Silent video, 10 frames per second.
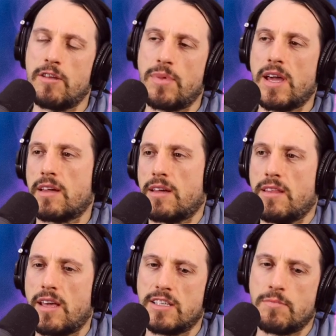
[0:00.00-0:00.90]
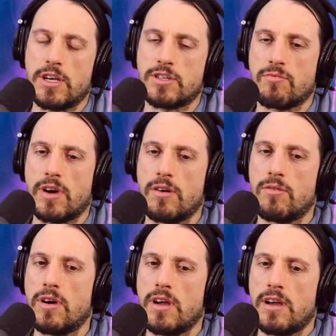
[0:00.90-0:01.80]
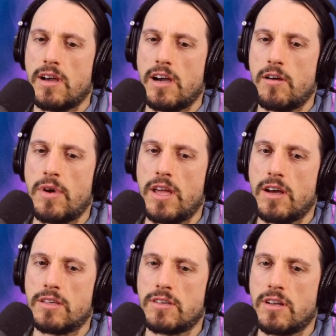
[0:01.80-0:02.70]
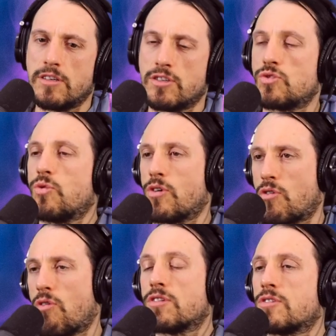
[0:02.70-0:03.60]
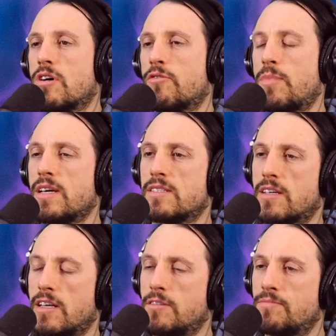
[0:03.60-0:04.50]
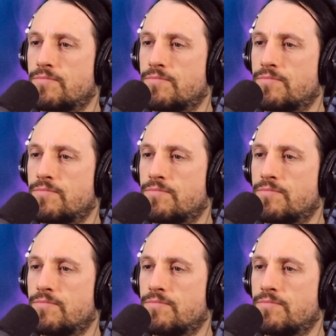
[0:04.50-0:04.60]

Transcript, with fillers: headbang and they smash the rail, um, and I and I just saw the crossover basically.